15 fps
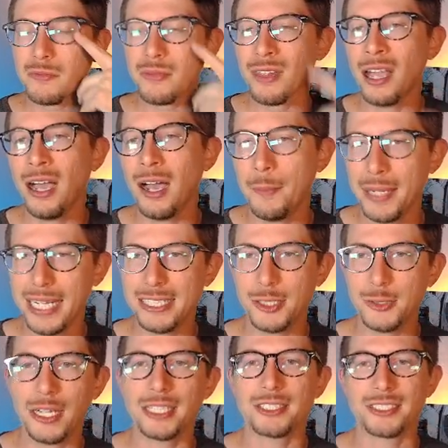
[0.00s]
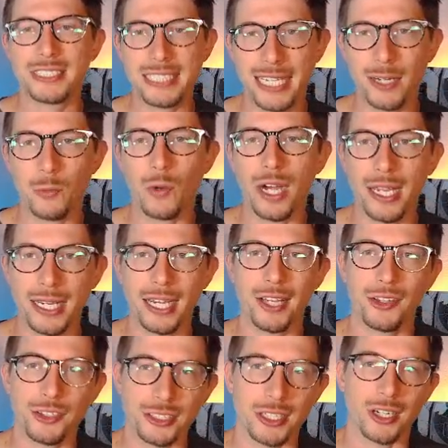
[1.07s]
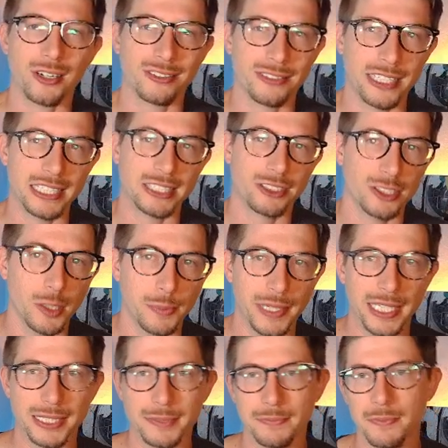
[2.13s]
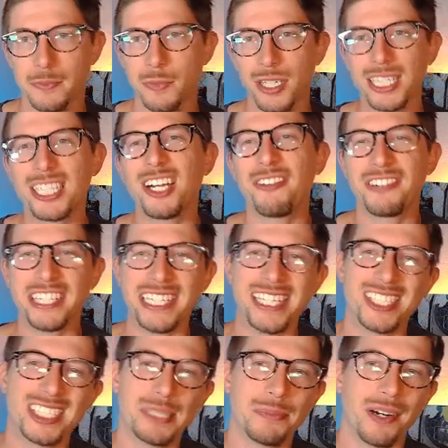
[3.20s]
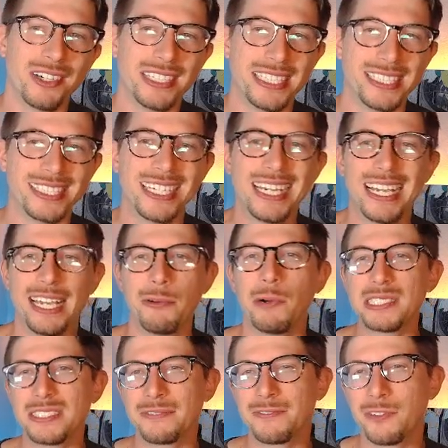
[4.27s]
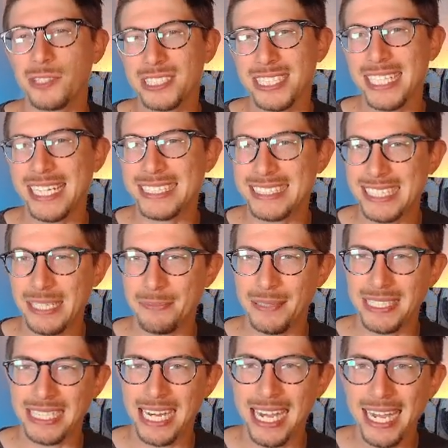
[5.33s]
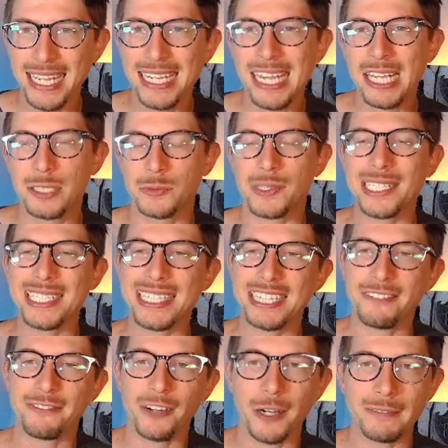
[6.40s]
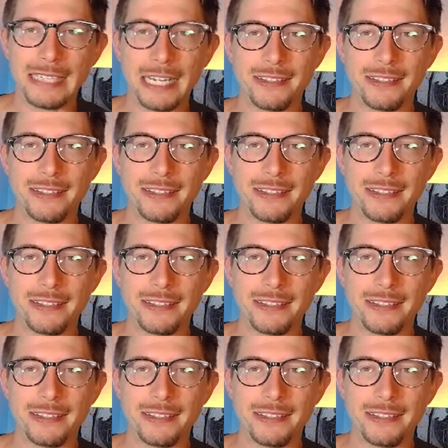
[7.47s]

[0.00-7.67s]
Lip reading: But I do understand why others are running Tropius. We're going to go for the energy ball here. It was unfortunately a CMP tie, so we're going to get the farm down.